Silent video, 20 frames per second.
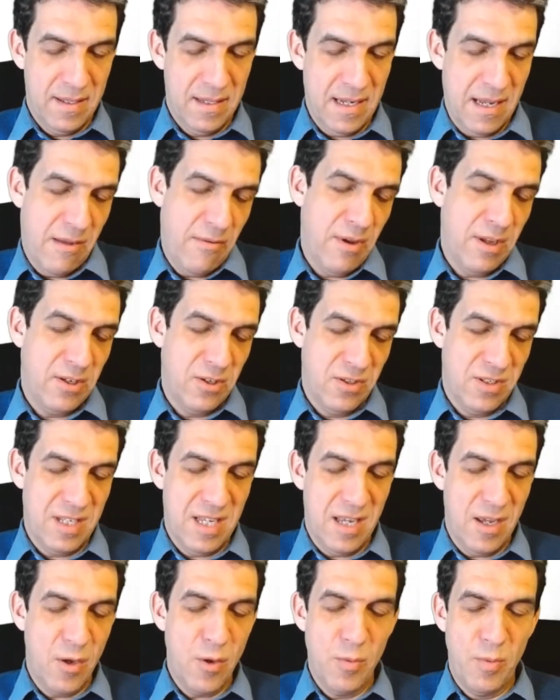Now I just
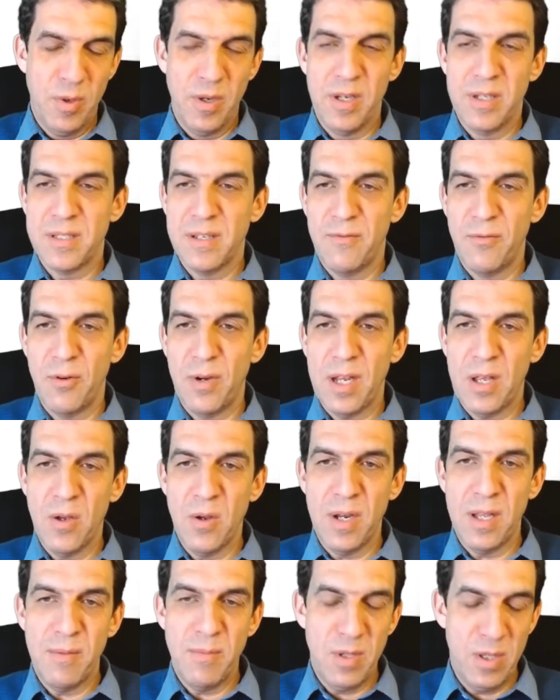say open because I've already
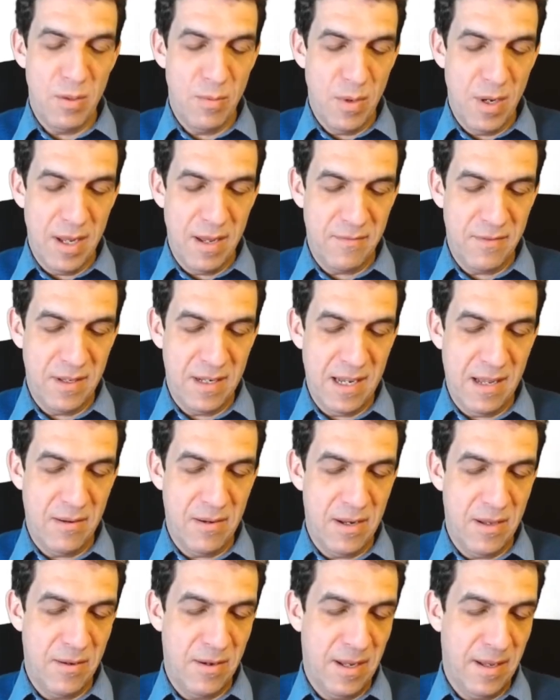got it, but you might have to
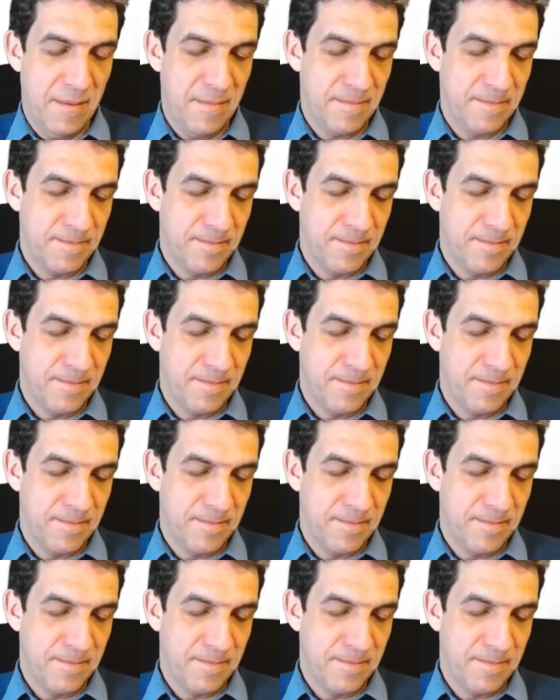download it.